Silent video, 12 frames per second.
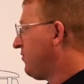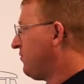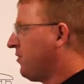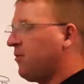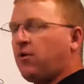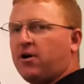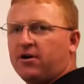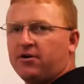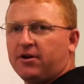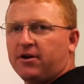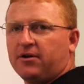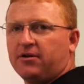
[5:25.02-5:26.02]

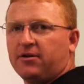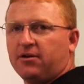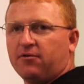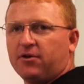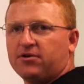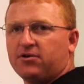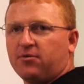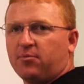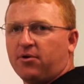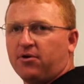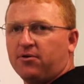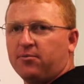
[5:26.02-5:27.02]
rewire in the original
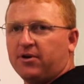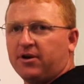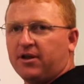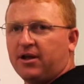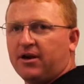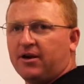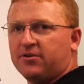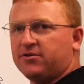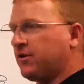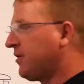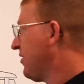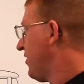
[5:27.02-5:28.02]
probe into that
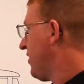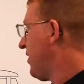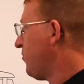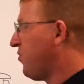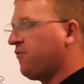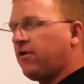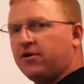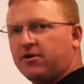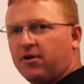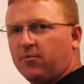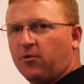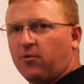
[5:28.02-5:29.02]
housing and move on to
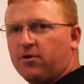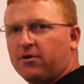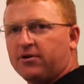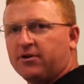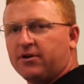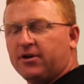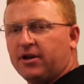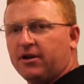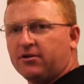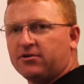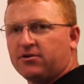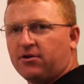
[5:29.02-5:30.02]
number 1 and
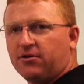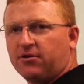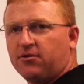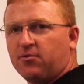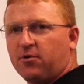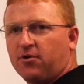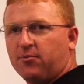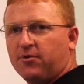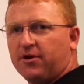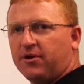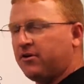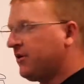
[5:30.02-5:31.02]
install the new probe
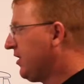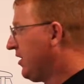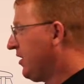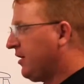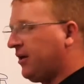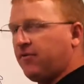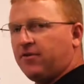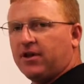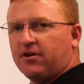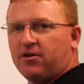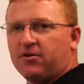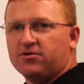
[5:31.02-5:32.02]
there. If
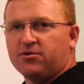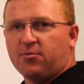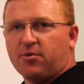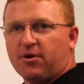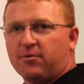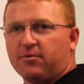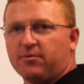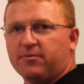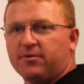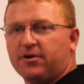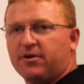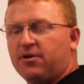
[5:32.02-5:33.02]
that cures your problem,
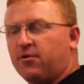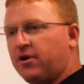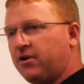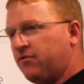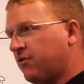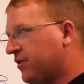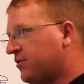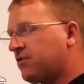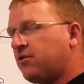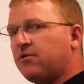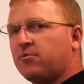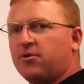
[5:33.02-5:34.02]
go ahead and
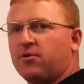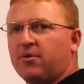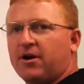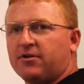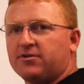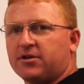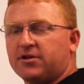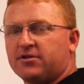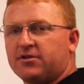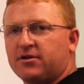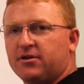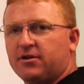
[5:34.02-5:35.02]
reinstall the probe
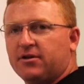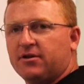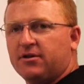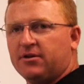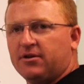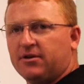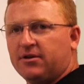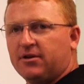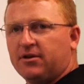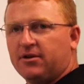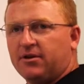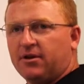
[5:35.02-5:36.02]
housings
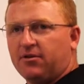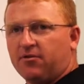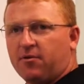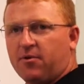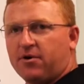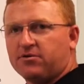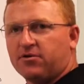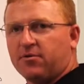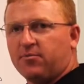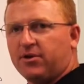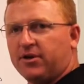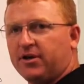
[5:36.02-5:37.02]
and your repairs are
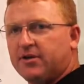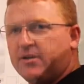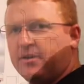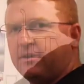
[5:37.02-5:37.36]
complete.